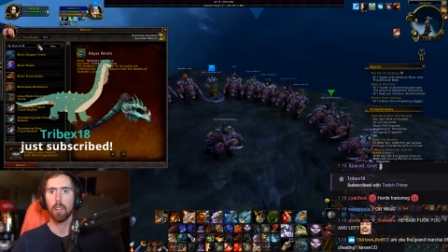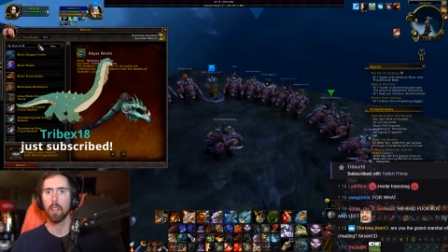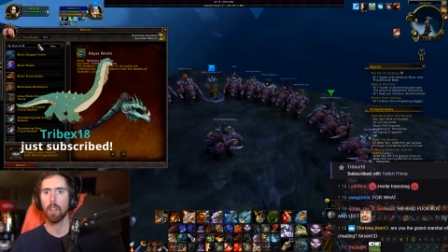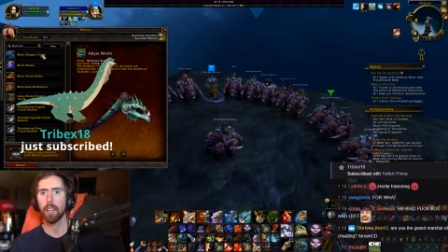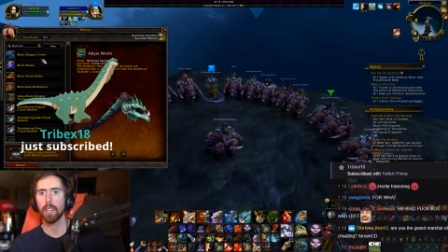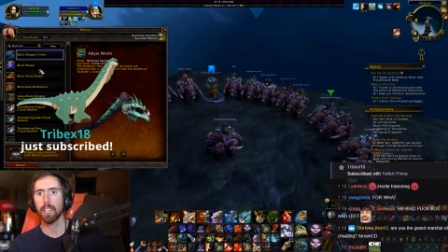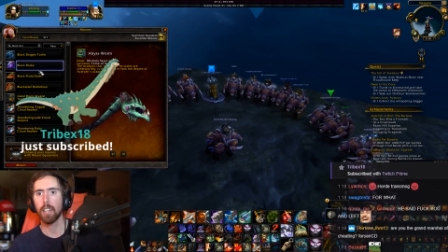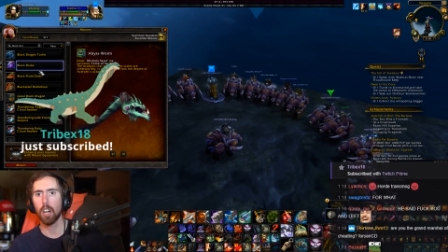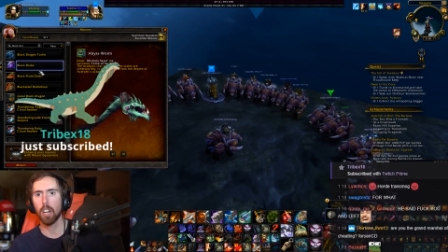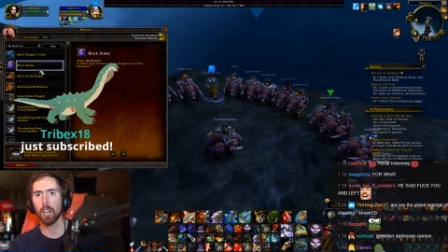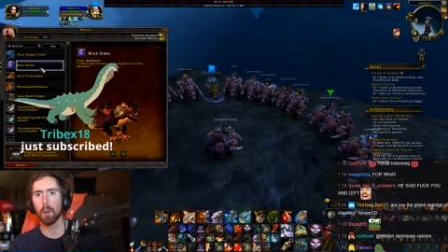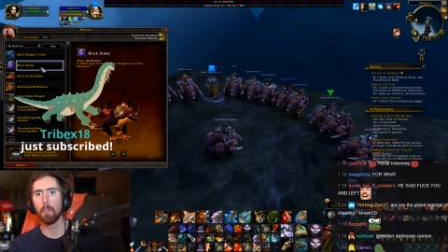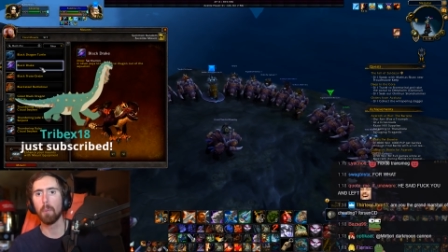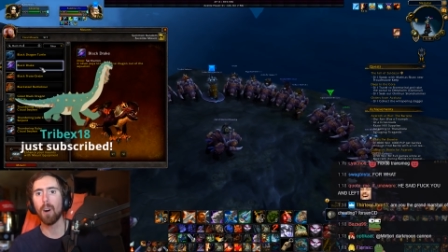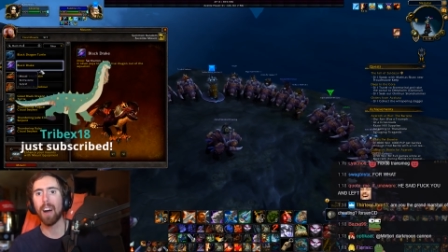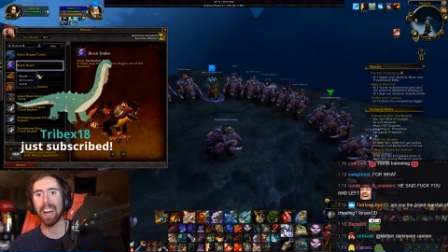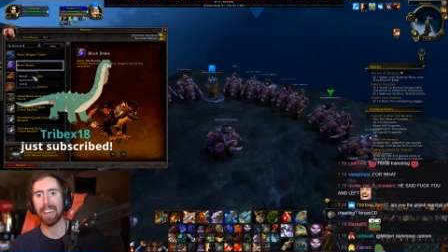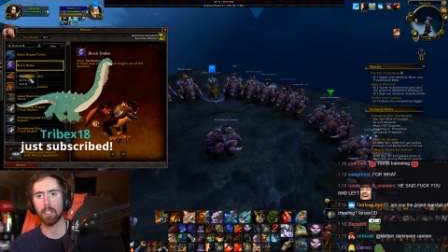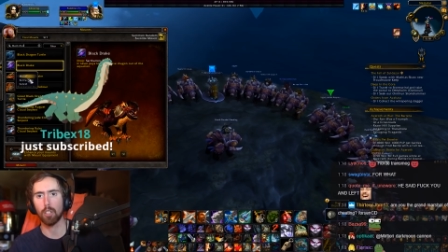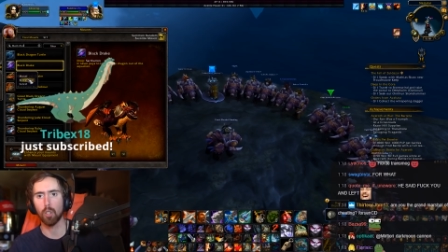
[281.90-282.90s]
Get on the
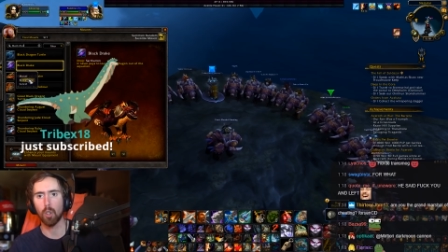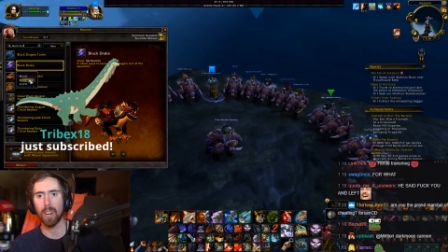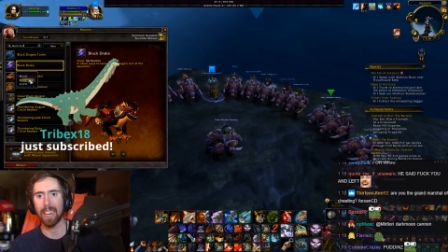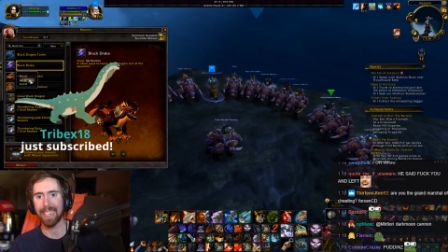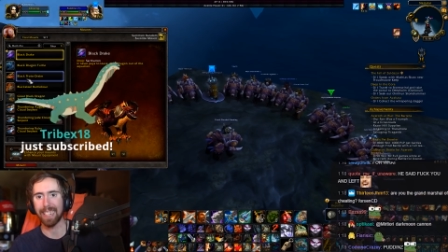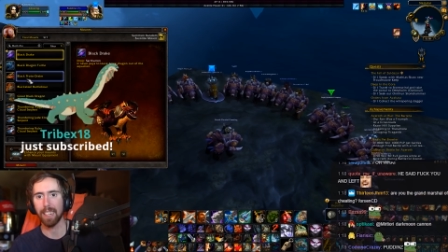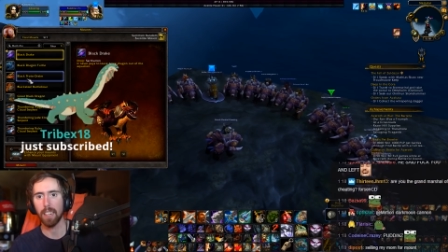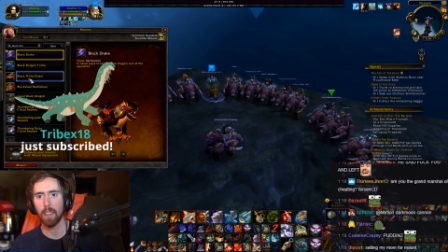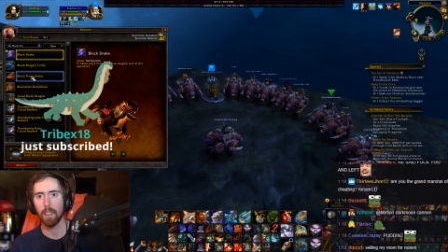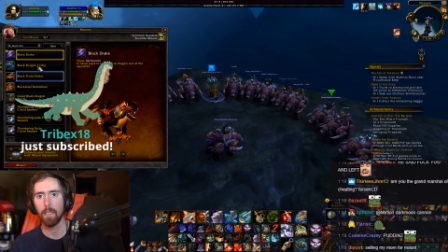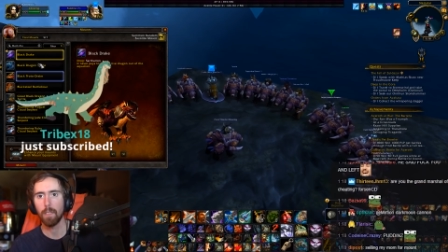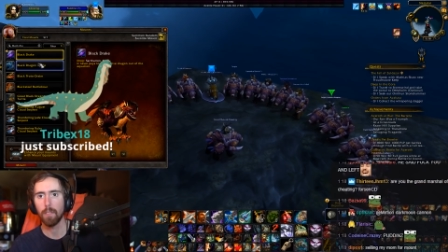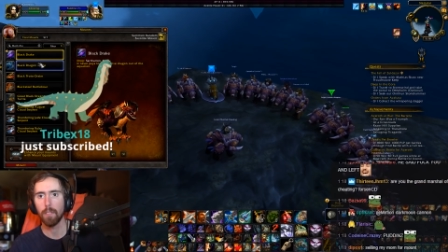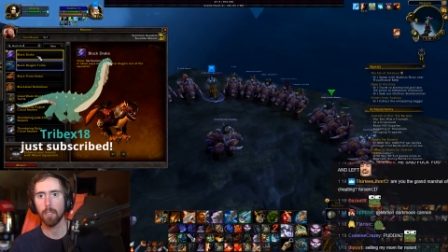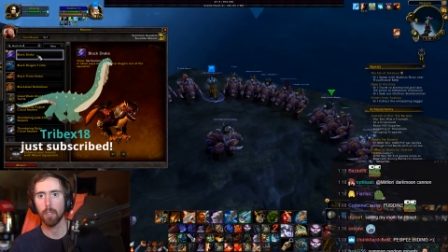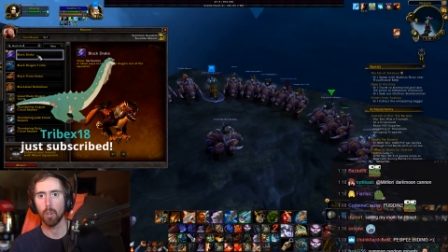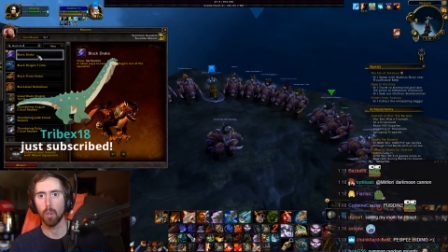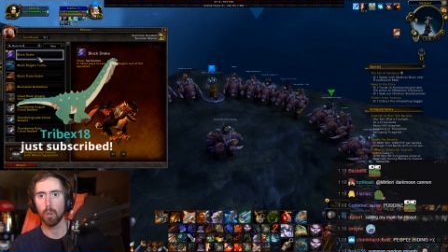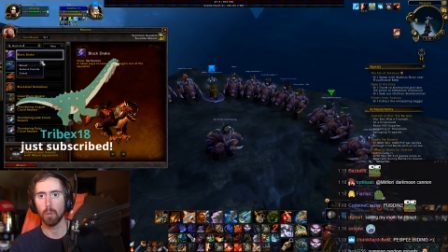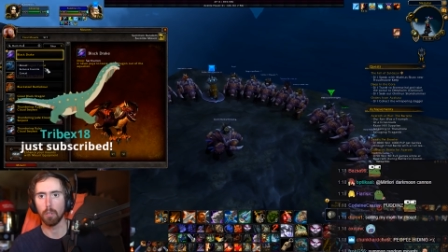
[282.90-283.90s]
Black Drake.
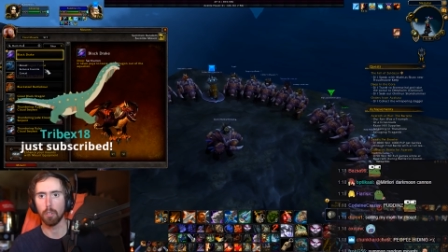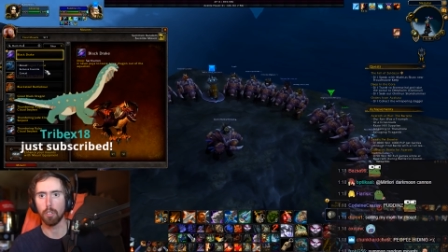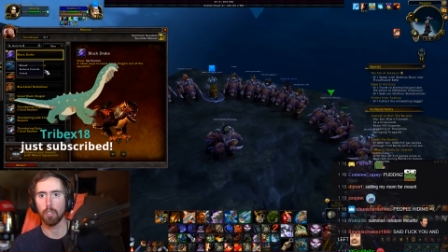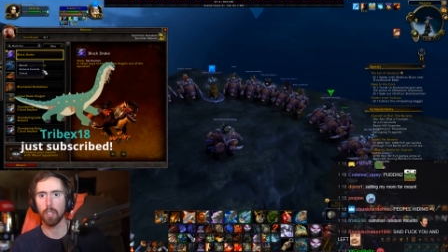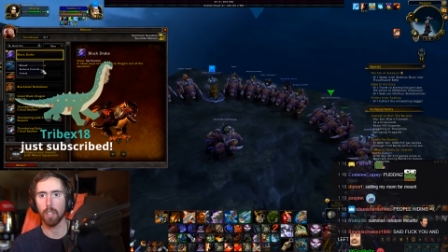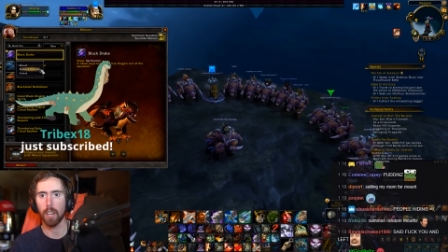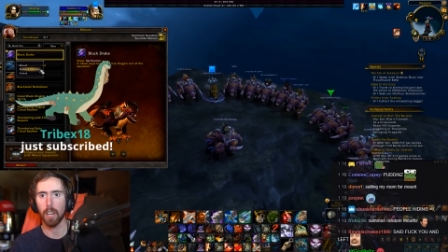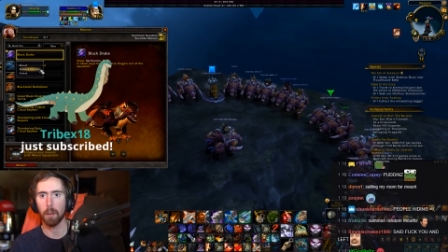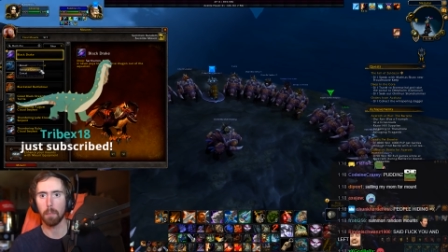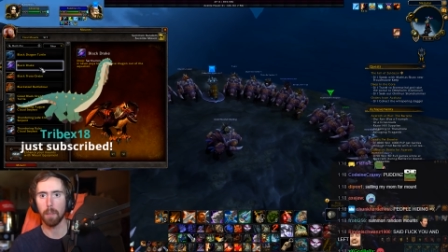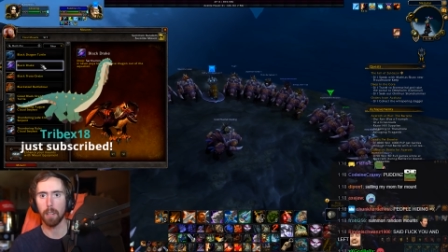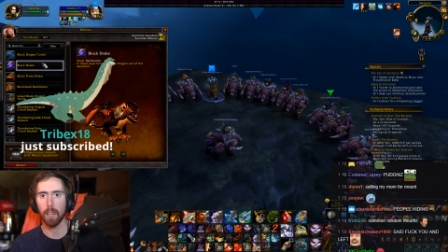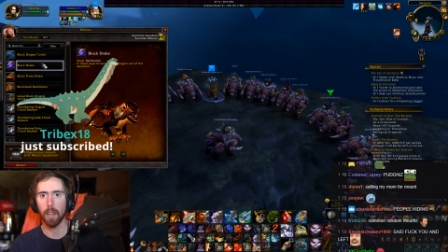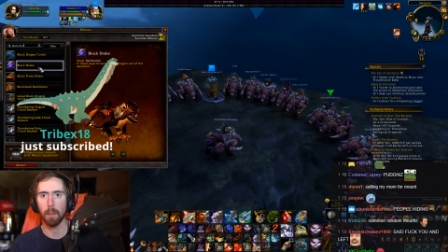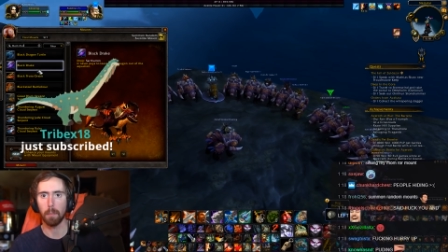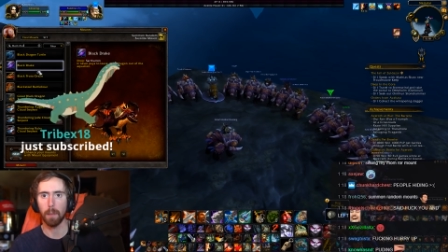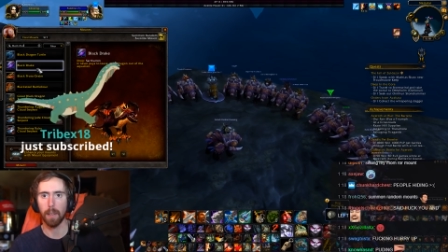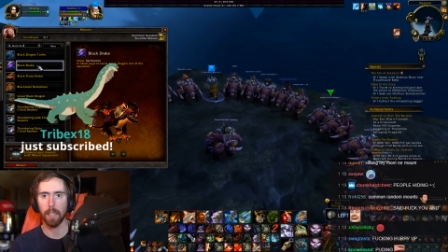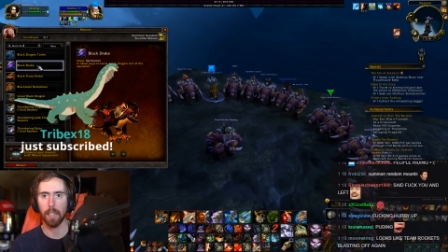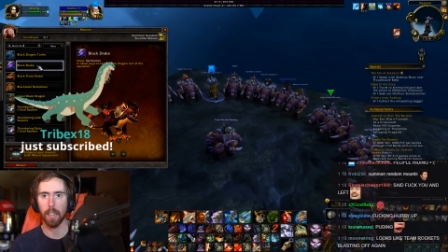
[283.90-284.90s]
Oh shit, I mean
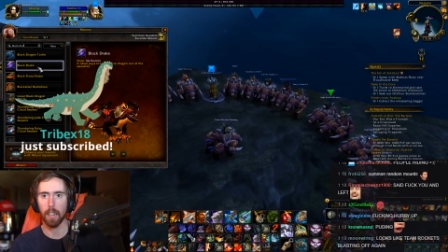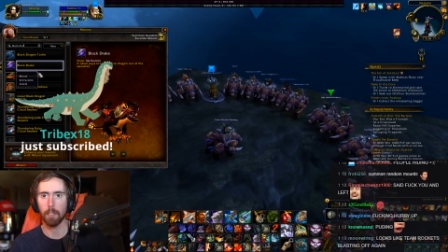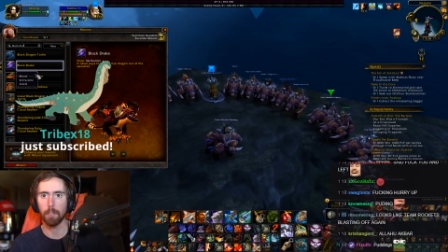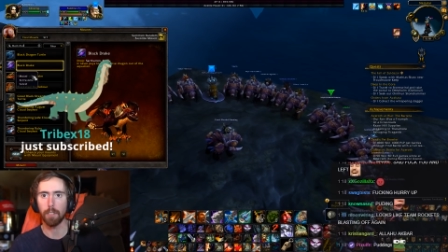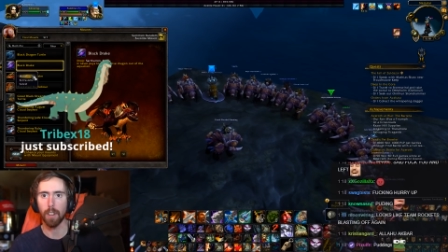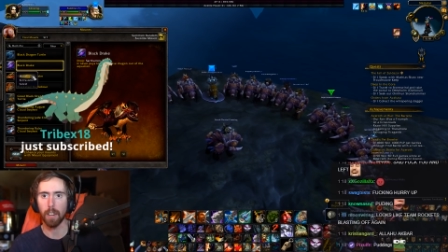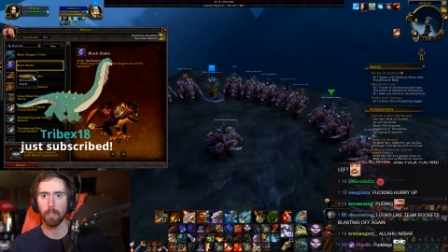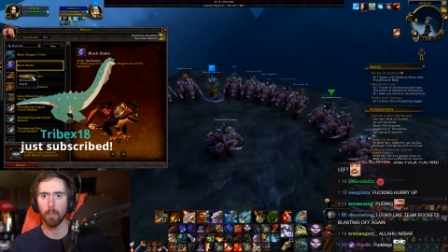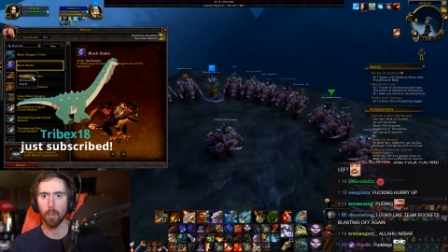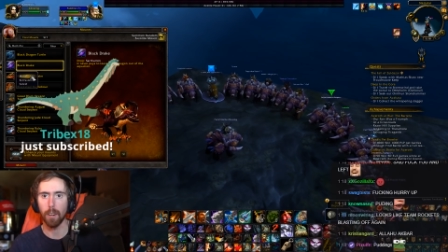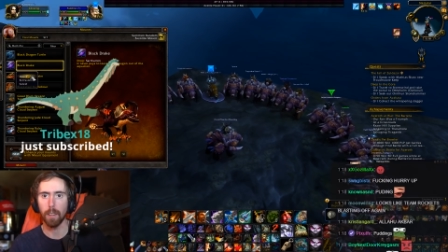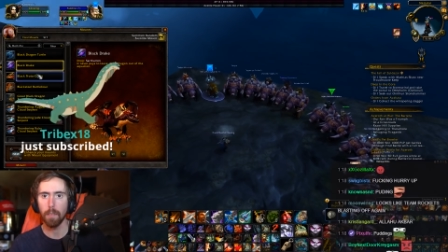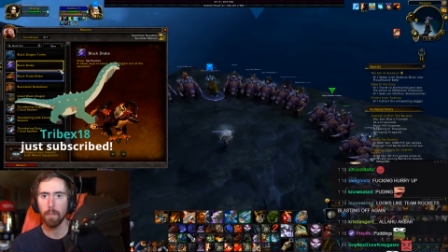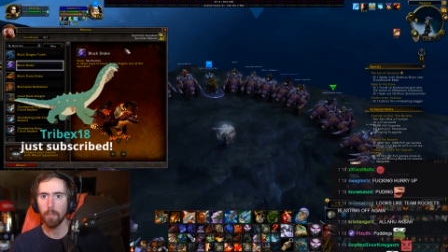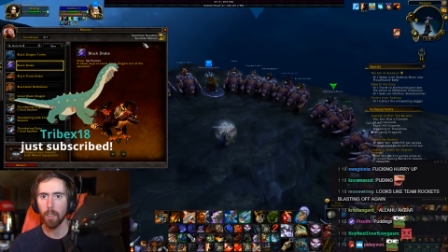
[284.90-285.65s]
that make that a favorite.